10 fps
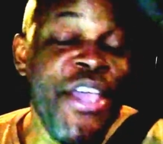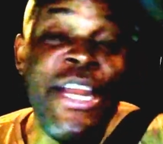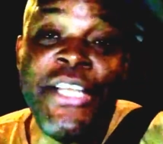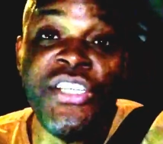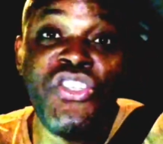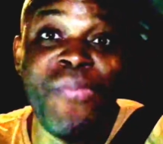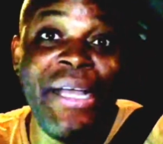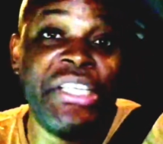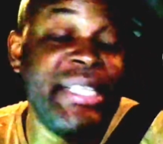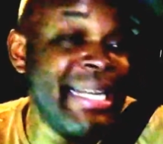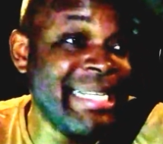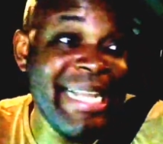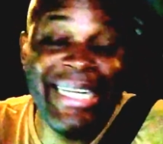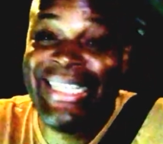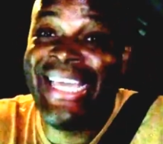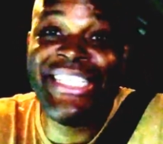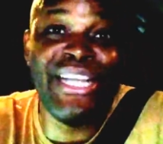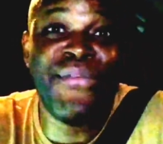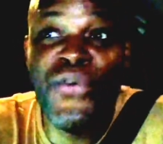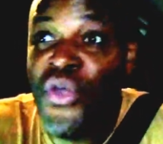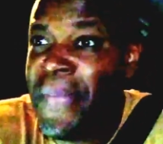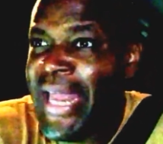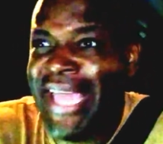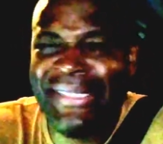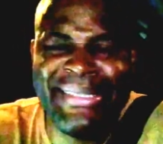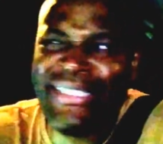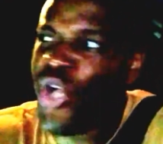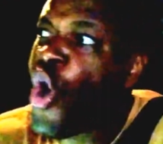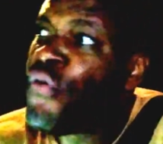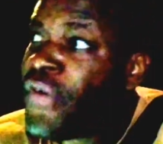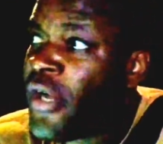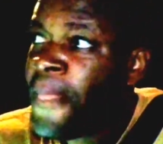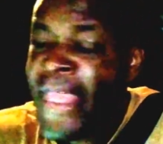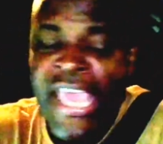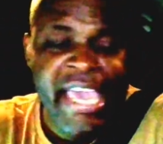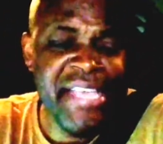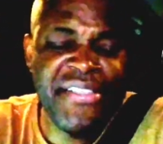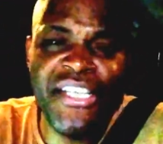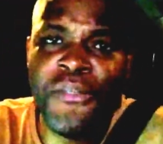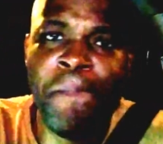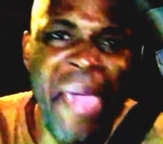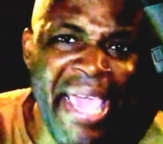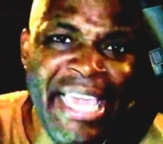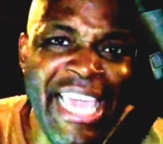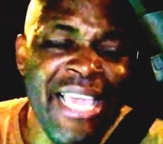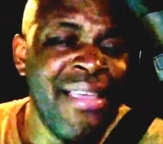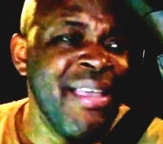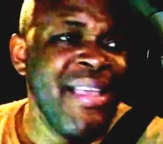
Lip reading: you listen to my shit, it's like deja vu. You be like, is this Hover? Is this Biggie?